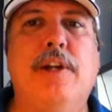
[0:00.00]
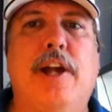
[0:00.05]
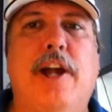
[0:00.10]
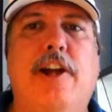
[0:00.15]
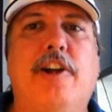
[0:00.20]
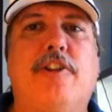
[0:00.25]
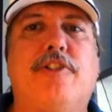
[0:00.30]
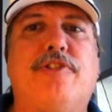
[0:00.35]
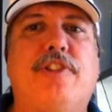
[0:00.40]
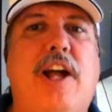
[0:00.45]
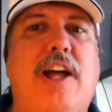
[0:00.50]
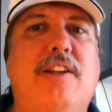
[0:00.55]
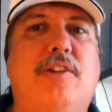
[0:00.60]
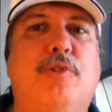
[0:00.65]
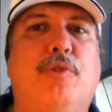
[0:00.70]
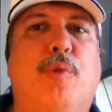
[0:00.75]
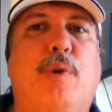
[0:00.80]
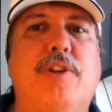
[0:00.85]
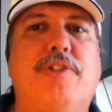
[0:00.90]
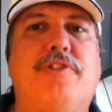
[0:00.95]

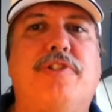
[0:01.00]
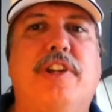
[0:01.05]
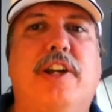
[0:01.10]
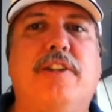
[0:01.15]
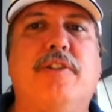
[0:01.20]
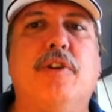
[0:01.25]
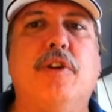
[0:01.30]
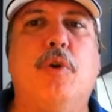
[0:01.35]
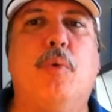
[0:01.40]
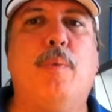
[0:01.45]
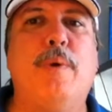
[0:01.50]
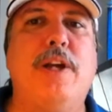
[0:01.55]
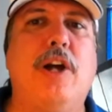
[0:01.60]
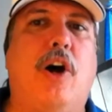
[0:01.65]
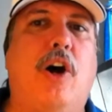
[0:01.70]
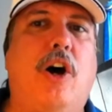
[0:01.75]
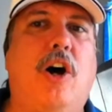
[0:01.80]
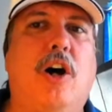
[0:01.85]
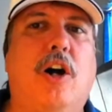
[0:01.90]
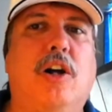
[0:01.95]
Aristotle once said, we
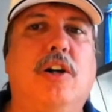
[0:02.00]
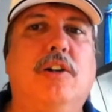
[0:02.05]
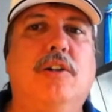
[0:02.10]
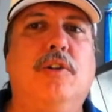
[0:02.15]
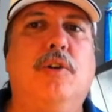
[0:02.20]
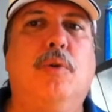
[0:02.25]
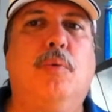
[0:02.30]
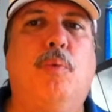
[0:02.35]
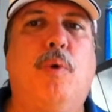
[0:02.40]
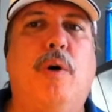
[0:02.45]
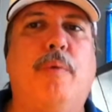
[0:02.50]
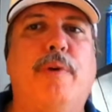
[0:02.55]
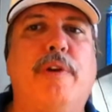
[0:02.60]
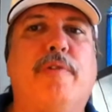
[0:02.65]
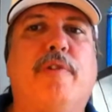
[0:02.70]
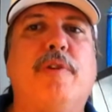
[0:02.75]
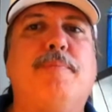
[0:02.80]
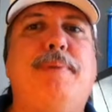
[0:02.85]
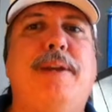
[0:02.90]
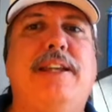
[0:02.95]
are what we
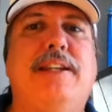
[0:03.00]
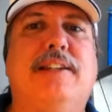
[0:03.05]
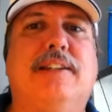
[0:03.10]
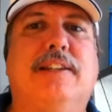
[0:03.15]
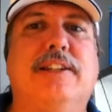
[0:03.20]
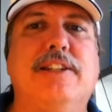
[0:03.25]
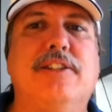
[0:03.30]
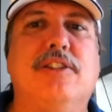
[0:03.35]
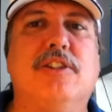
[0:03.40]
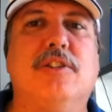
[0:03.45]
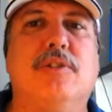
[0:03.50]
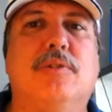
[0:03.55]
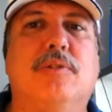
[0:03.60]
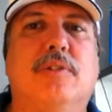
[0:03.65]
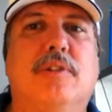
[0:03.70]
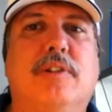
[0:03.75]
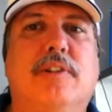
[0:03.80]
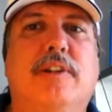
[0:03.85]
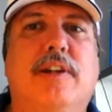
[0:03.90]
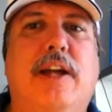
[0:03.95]
repeatedly do.
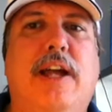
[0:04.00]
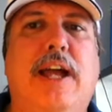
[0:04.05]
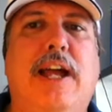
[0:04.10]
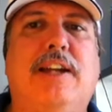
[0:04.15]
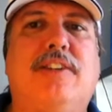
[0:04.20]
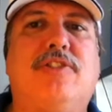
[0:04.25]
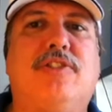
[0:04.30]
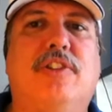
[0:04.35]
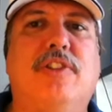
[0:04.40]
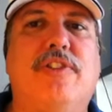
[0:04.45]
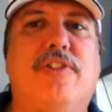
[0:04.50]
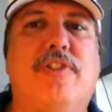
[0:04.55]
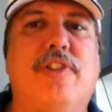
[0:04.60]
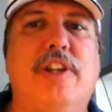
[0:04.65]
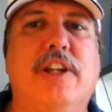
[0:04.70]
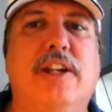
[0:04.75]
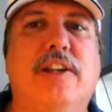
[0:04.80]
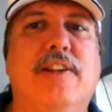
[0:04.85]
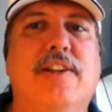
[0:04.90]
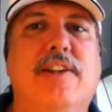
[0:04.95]
Excellence,
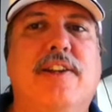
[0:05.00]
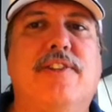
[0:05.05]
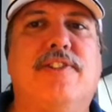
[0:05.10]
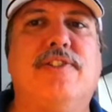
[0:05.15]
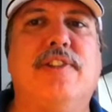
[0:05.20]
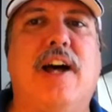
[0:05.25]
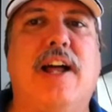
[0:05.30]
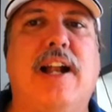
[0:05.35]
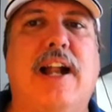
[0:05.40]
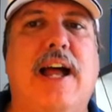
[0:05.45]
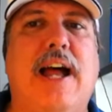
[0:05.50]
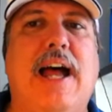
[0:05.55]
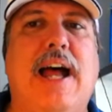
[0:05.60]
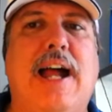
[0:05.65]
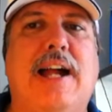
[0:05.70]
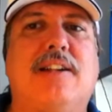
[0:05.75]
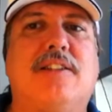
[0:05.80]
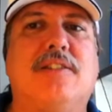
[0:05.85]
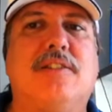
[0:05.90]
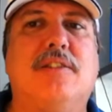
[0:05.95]
then, is not an
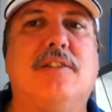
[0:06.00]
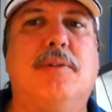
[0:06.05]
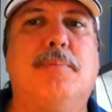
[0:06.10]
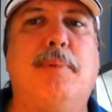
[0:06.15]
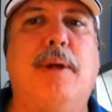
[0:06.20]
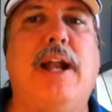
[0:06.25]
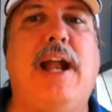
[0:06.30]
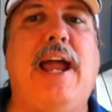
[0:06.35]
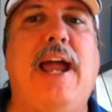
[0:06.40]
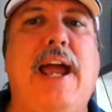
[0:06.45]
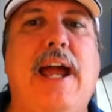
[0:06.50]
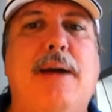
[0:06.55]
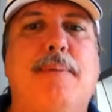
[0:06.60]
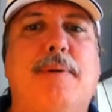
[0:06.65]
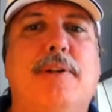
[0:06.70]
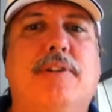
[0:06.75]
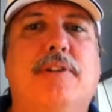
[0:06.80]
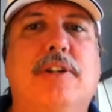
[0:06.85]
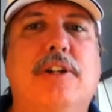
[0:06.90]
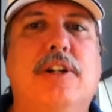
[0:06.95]
act, but a
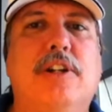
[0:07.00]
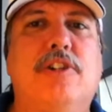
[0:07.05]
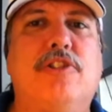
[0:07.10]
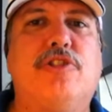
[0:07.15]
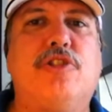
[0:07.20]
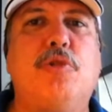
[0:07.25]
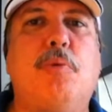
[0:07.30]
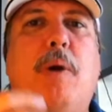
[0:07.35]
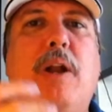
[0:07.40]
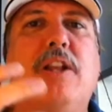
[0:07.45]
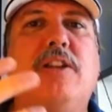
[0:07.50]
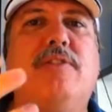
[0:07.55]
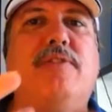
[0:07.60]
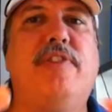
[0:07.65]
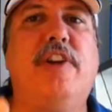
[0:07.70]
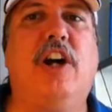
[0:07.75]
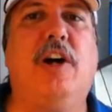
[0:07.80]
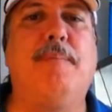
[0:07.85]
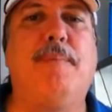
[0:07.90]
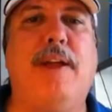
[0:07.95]
habit. So you want to
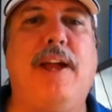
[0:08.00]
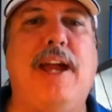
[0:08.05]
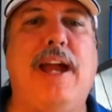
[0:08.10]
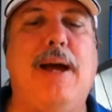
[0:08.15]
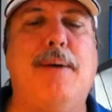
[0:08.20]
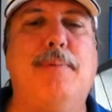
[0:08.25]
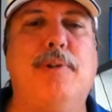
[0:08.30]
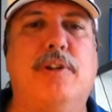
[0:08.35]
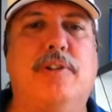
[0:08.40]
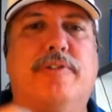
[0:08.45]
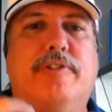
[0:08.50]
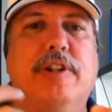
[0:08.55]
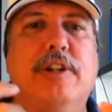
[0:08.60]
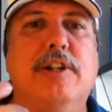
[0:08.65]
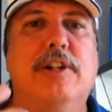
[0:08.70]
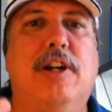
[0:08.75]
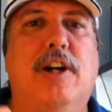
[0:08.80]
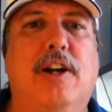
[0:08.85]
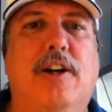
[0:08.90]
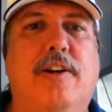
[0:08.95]
develop the habit
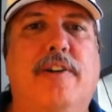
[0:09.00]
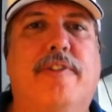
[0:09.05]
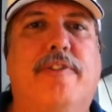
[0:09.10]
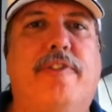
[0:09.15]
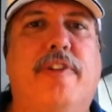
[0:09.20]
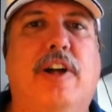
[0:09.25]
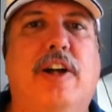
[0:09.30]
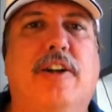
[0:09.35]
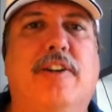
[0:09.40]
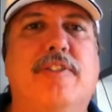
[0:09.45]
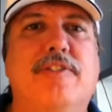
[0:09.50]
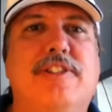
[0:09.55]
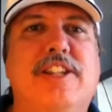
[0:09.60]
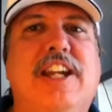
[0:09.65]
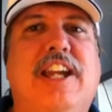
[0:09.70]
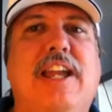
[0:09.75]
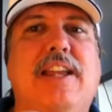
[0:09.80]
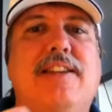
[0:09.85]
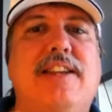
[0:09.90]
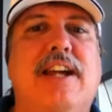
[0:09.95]
of
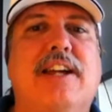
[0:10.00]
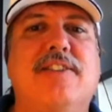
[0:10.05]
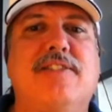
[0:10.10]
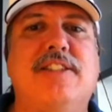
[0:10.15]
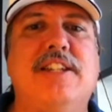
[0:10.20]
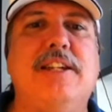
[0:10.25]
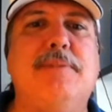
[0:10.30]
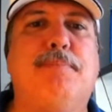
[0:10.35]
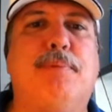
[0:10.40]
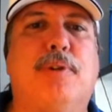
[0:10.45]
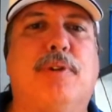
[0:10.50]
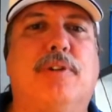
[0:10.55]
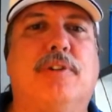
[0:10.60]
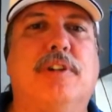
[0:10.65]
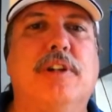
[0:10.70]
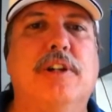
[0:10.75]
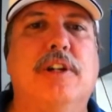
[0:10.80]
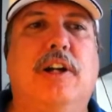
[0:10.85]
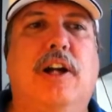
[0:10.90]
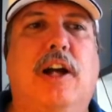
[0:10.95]
digging down deeper,
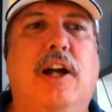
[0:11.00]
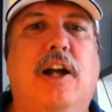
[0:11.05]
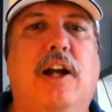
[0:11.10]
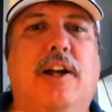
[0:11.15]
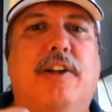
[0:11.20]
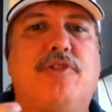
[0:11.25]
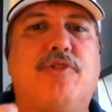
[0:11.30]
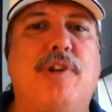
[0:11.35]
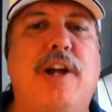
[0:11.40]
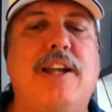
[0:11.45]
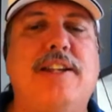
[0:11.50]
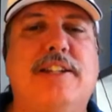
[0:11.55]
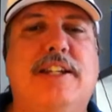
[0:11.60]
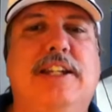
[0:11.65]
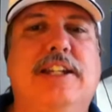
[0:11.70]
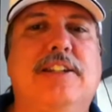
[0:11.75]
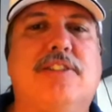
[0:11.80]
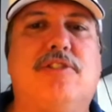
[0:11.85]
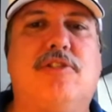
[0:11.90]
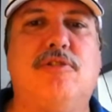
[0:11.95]
trying to
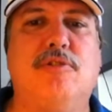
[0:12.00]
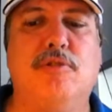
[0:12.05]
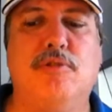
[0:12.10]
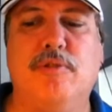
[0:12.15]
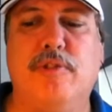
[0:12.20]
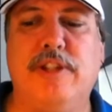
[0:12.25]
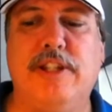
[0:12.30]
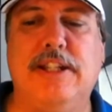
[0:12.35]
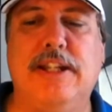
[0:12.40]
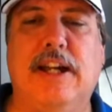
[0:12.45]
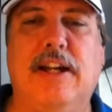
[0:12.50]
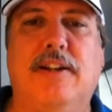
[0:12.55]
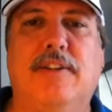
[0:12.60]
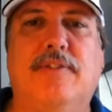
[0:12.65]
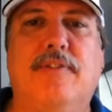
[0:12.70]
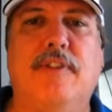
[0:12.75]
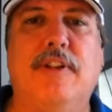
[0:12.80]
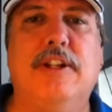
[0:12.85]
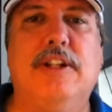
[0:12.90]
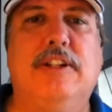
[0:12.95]
get to the
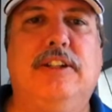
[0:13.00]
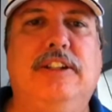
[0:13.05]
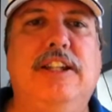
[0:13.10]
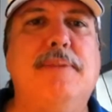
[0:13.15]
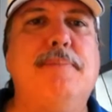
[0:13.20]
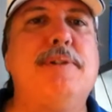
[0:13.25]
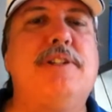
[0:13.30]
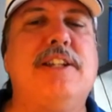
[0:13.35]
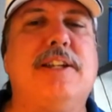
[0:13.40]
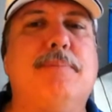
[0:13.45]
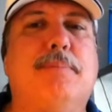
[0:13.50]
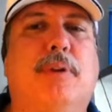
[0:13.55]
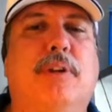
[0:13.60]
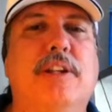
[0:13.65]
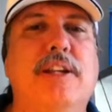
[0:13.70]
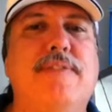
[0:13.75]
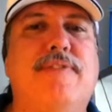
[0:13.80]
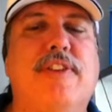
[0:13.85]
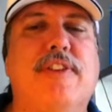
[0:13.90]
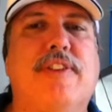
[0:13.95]
limiting
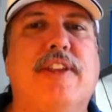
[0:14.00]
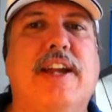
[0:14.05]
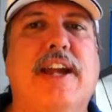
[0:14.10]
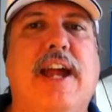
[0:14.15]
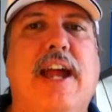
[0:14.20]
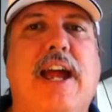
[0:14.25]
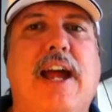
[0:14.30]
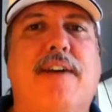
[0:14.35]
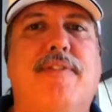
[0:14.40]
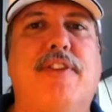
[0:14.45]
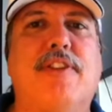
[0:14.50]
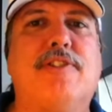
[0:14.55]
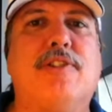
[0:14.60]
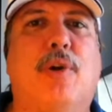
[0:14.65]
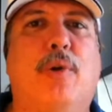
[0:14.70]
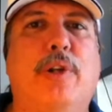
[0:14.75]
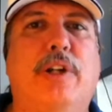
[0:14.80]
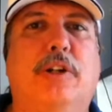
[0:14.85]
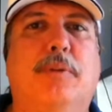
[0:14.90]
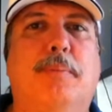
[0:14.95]
belief that they have that's
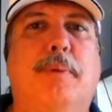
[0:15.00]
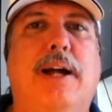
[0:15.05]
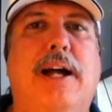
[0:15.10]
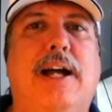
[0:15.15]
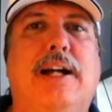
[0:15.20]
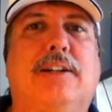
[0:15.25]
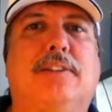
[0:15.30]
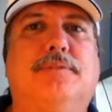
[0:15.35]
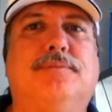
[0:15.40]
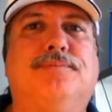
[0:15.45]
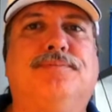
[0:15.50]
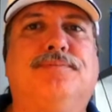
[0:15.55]
holding them back.